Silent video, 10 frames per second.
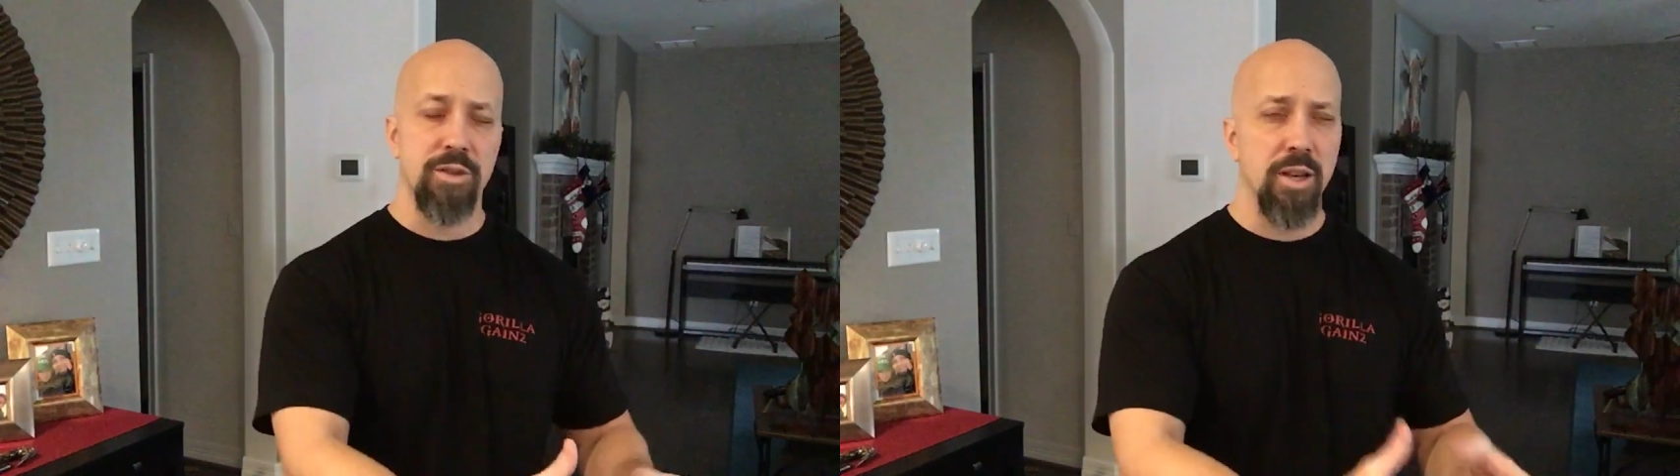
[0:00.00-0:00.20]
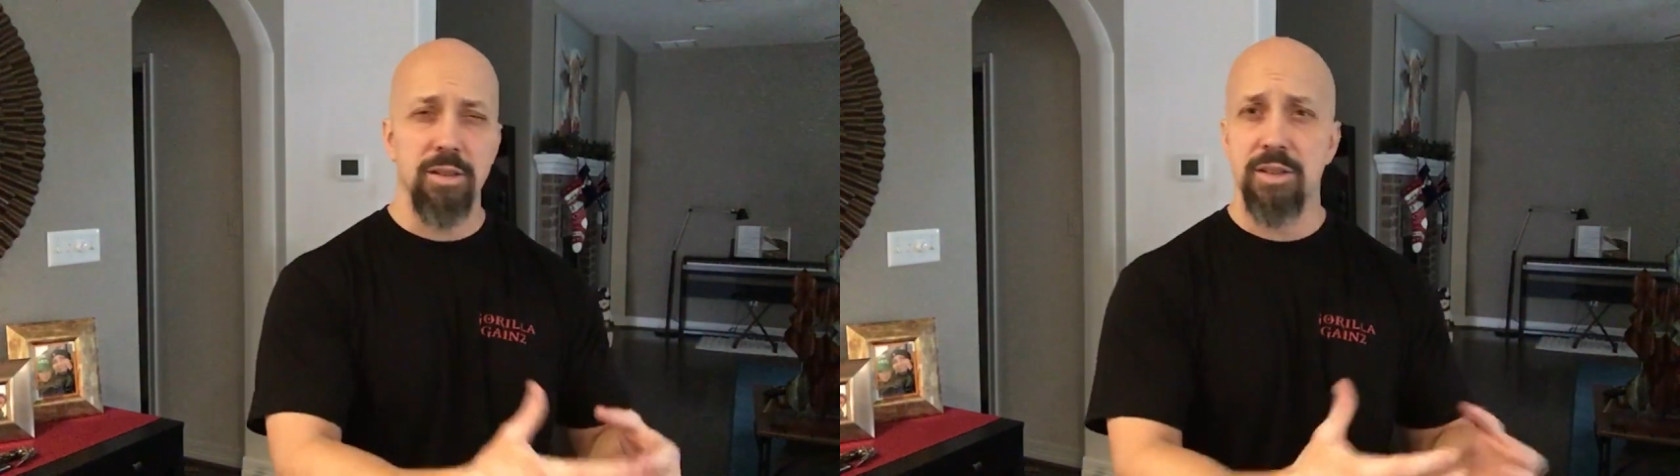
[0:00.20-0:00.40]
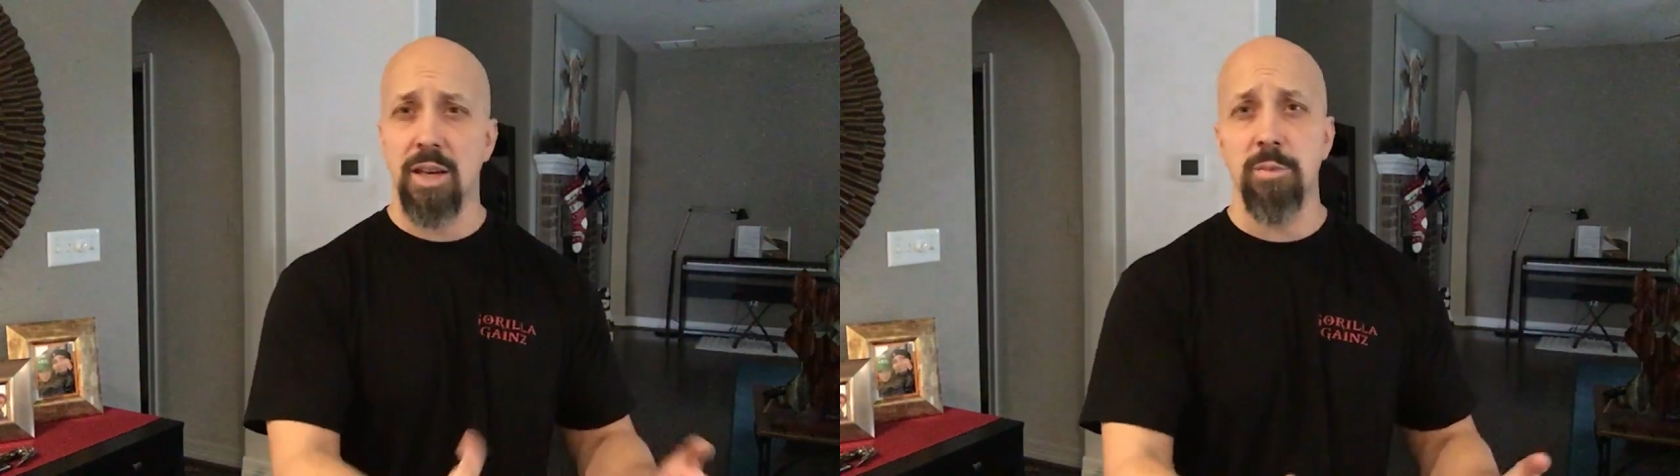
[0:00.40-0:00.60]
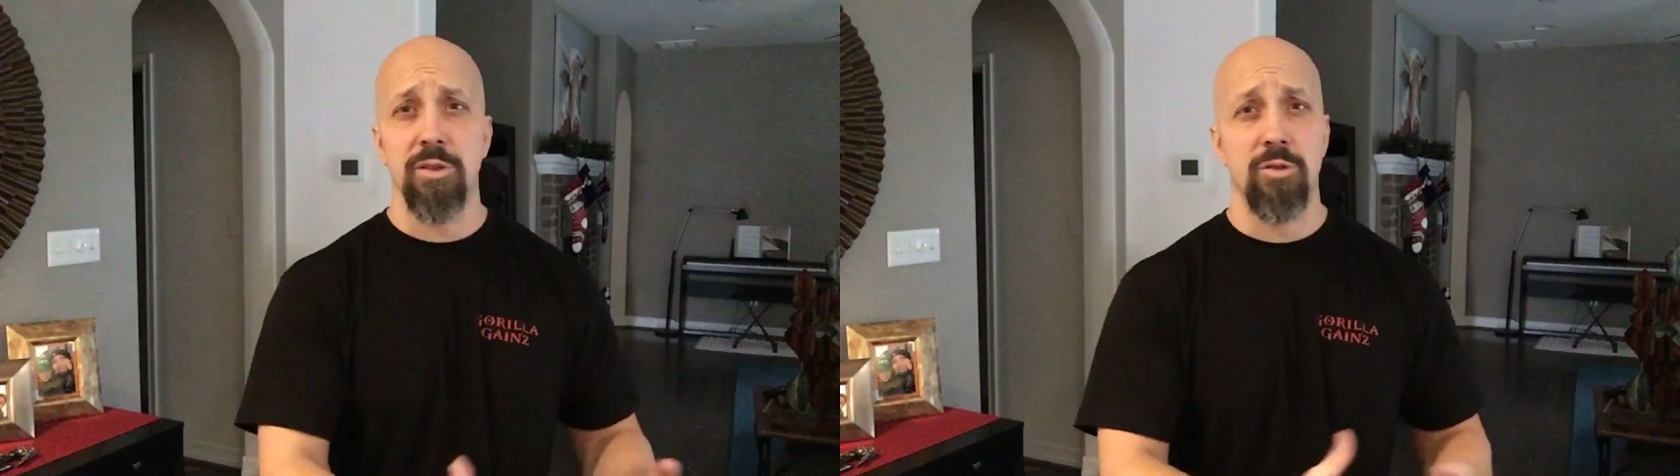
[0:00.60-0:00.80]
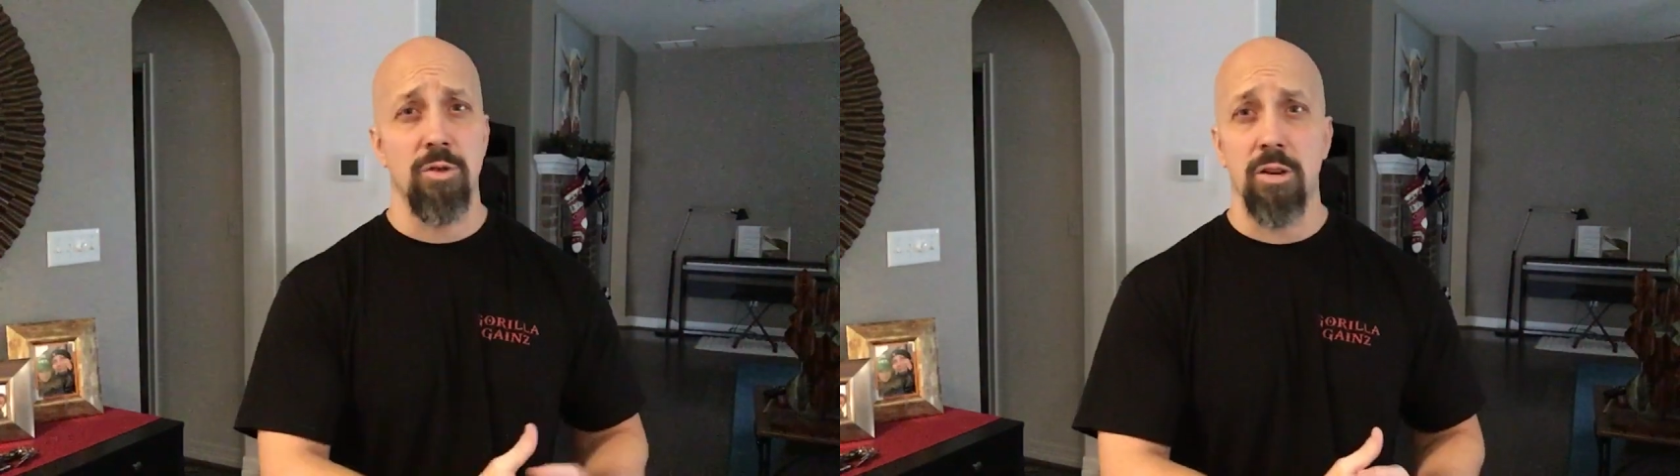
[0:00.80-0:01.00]
Terrence
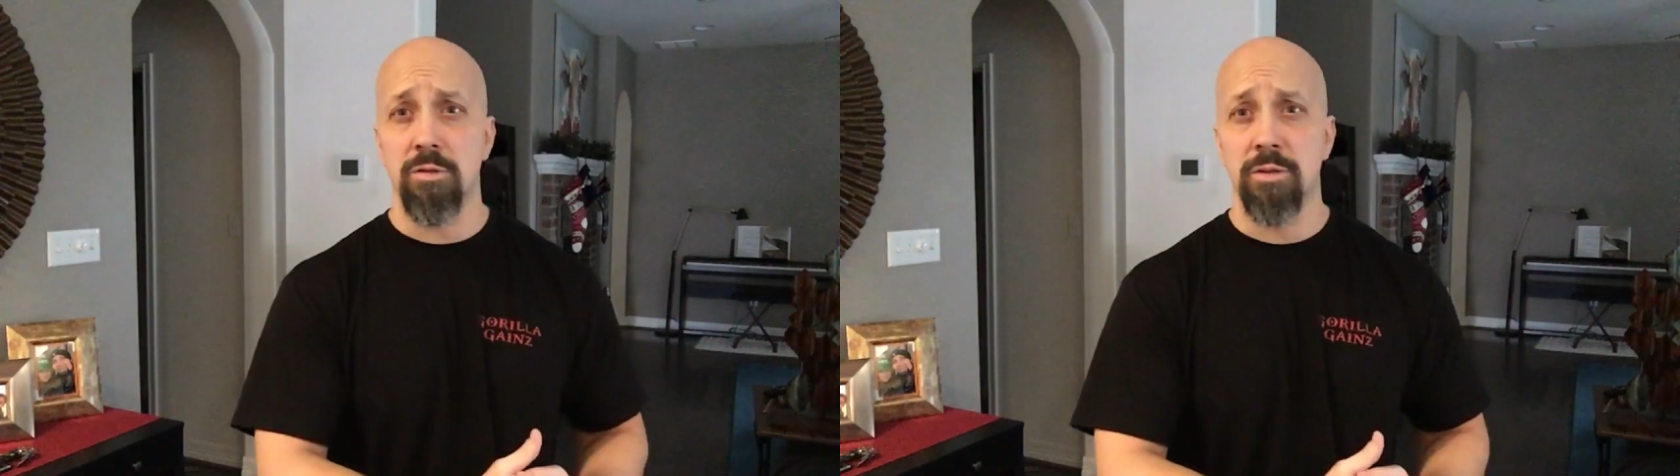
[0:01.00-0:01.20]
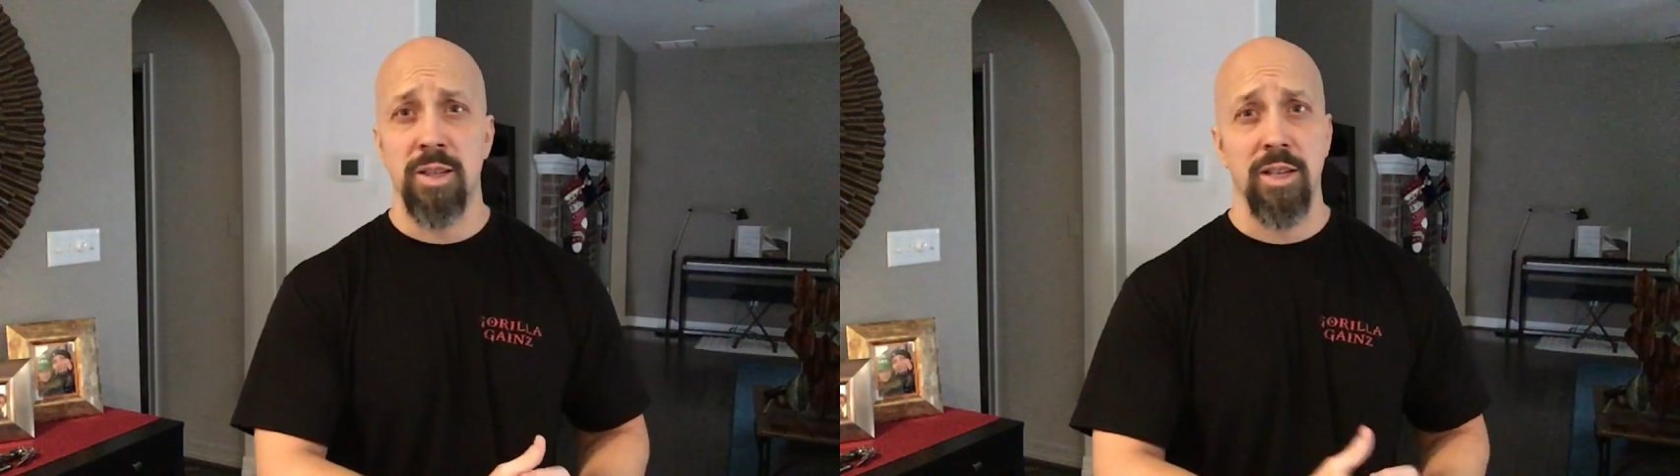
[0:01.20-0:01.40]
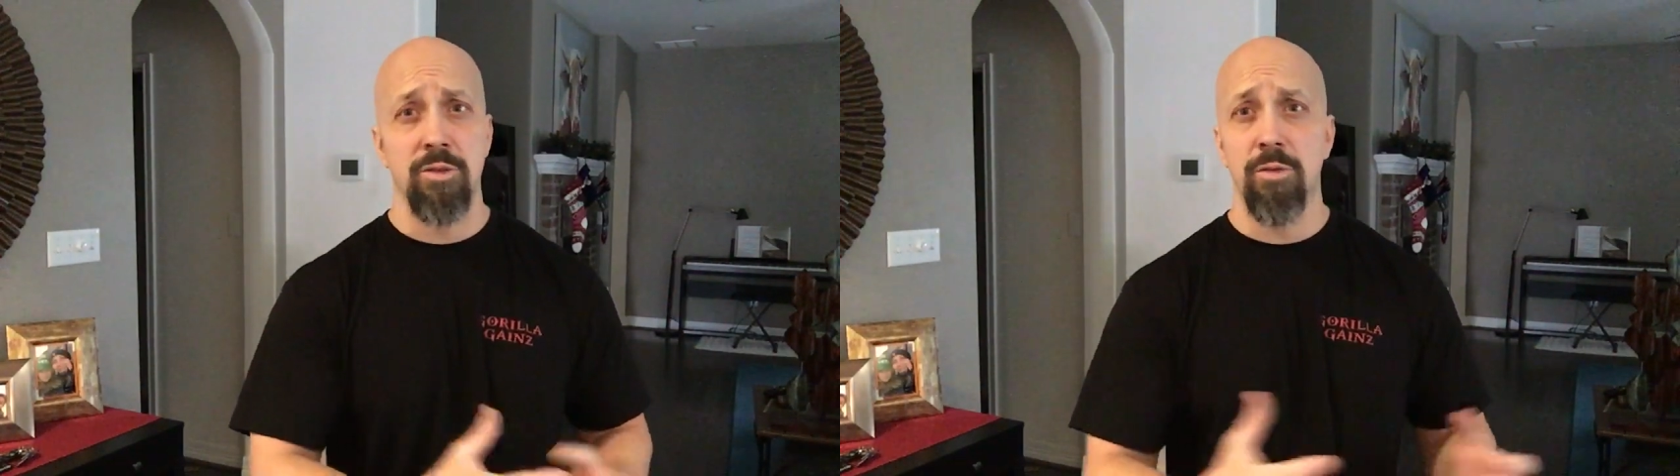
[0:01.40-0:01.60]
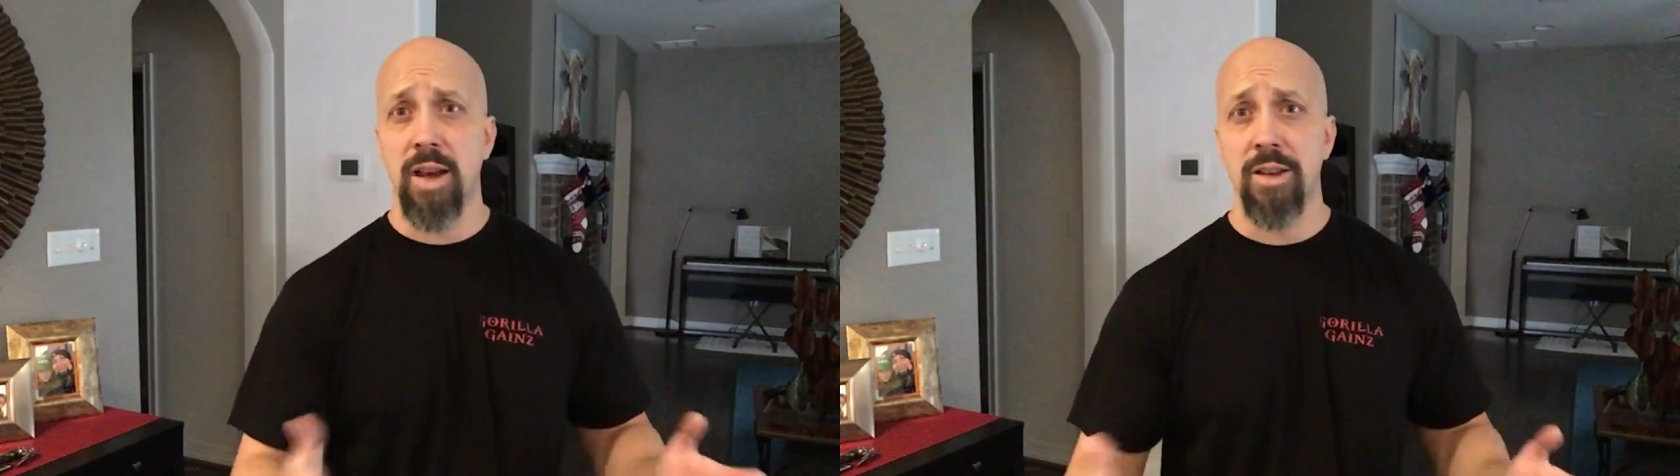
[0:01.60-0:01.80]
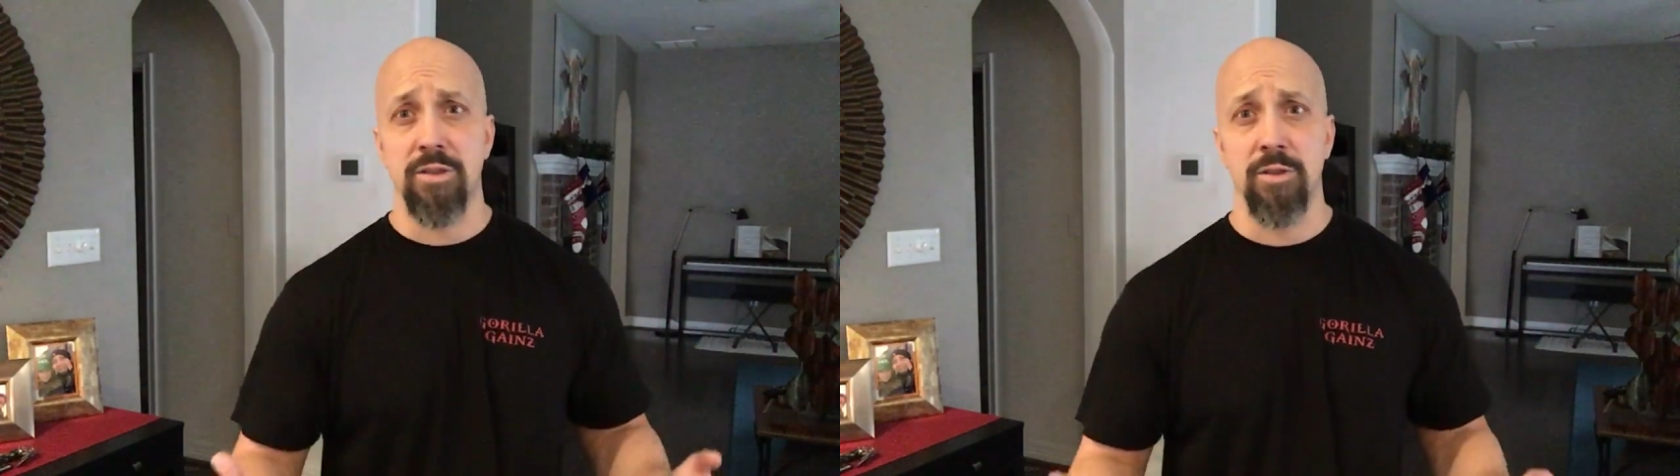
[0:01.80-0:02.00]
Samuels struggled in
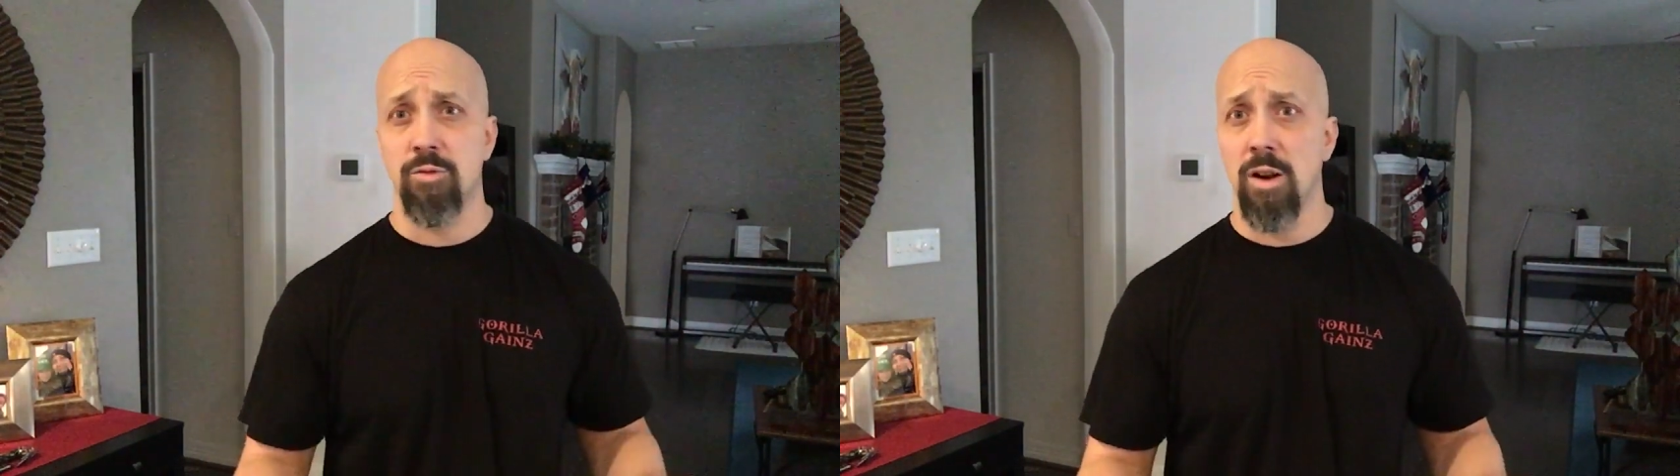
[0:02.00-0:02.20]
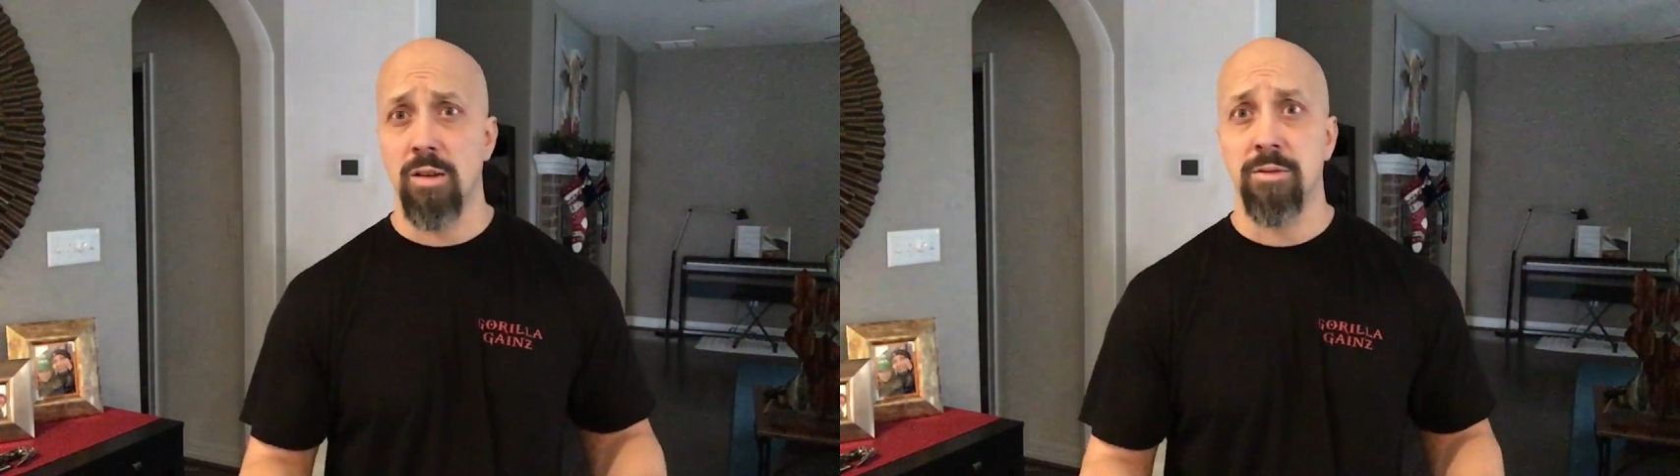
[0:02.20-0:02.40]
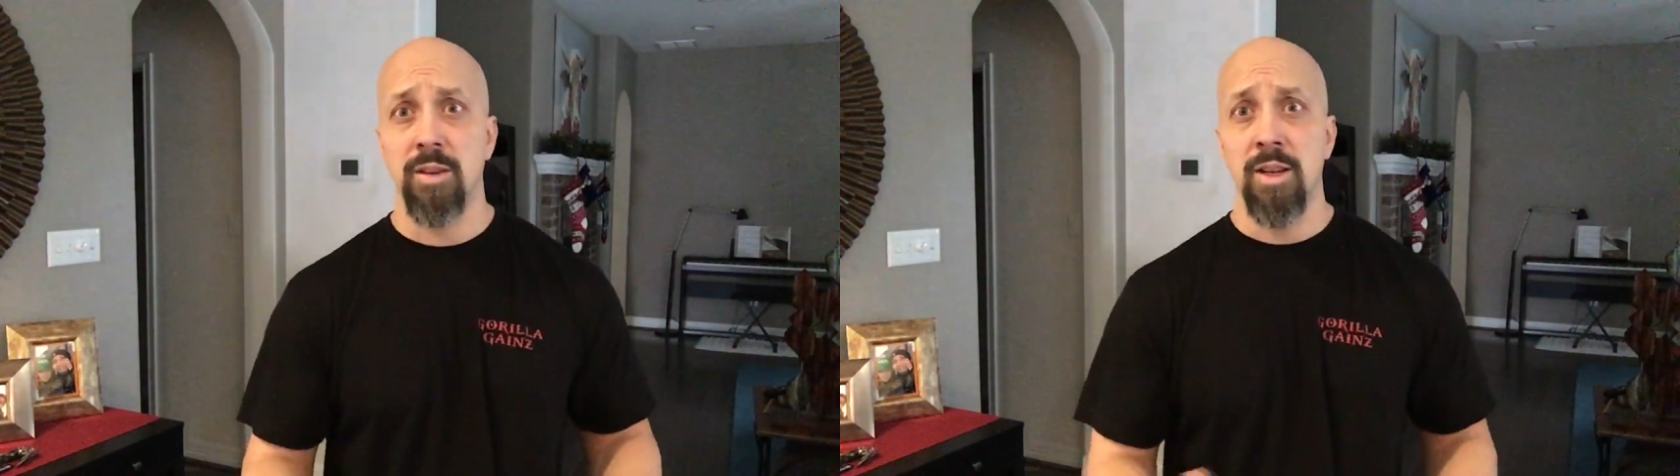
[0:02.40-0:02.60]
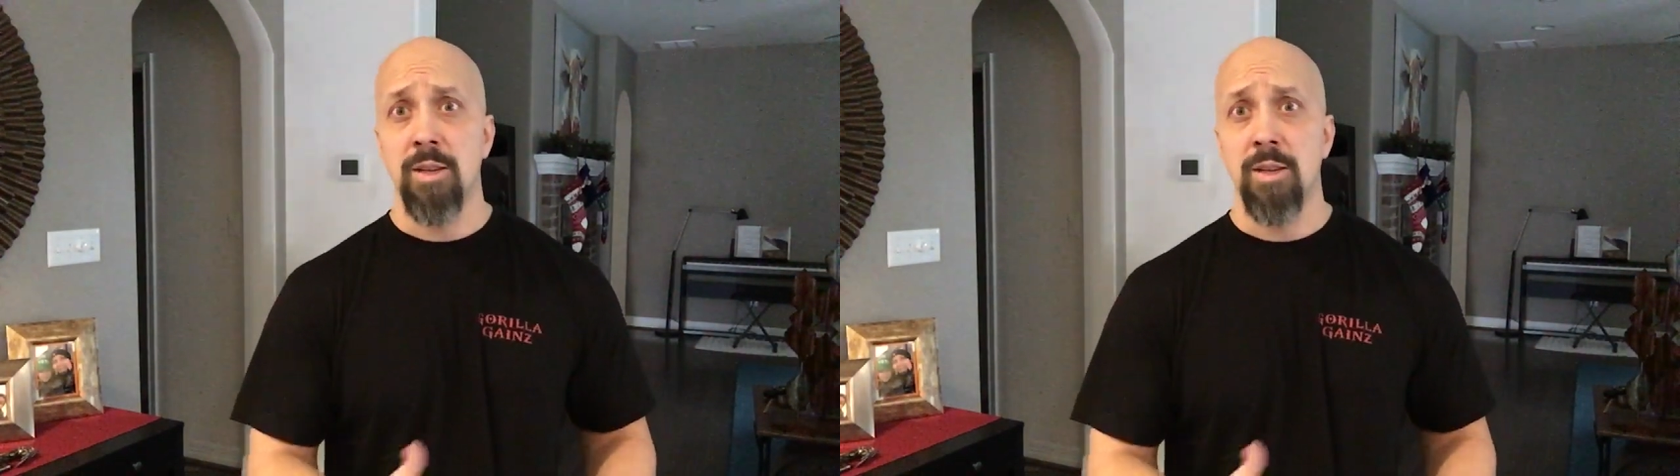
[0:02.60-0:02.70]
2012.